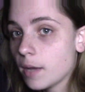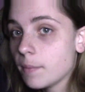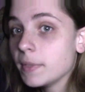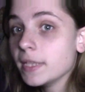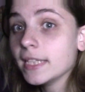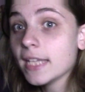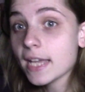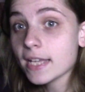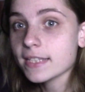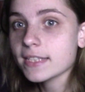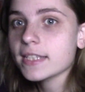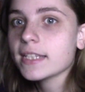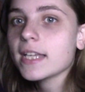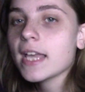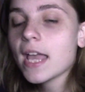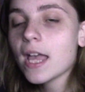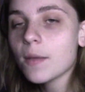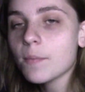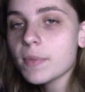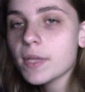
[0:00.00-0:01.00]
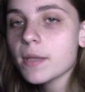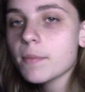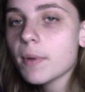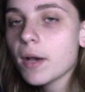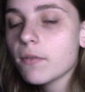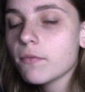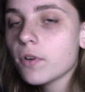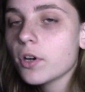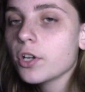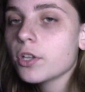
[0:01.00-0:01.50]
I mean, yes, it can be
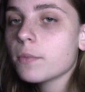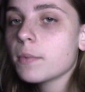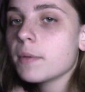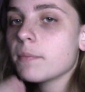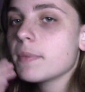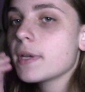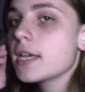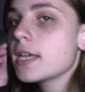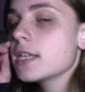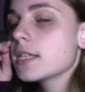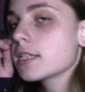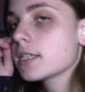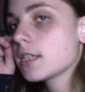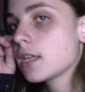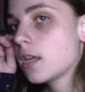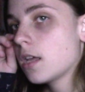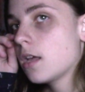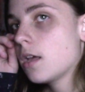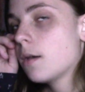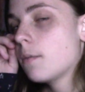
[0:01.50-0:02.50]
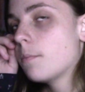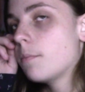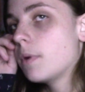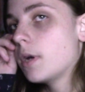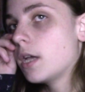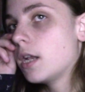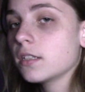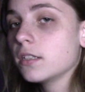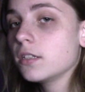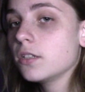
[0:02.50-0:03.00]
about volume and pace,
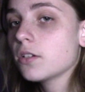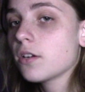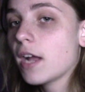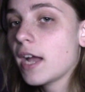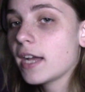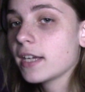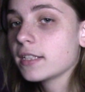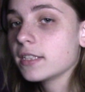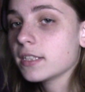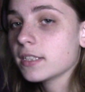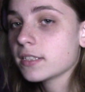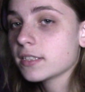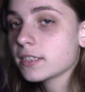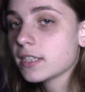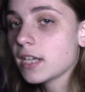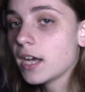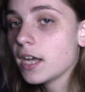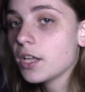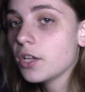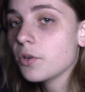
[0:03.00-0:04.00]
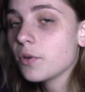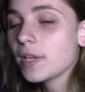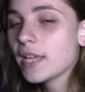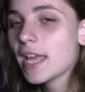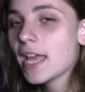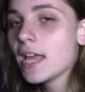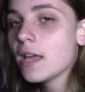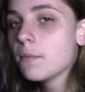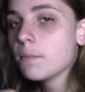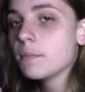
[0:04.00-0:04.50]
but your acting style can't